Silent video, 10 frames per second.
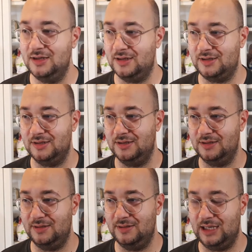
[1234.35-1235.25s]
Like,
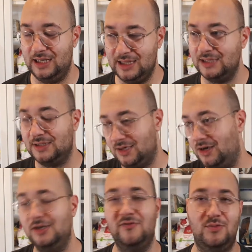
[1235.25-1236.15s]
that's
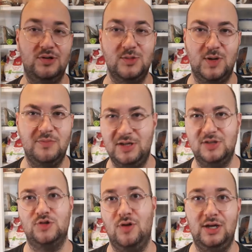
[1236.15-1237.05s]
kind of what inspired me
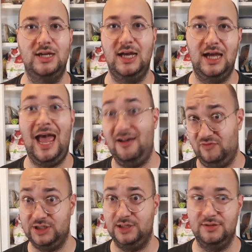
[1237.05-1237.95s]
to try and hit
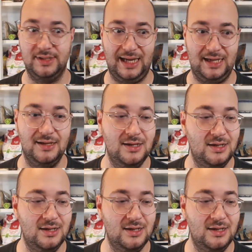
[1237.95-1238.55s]
every single day.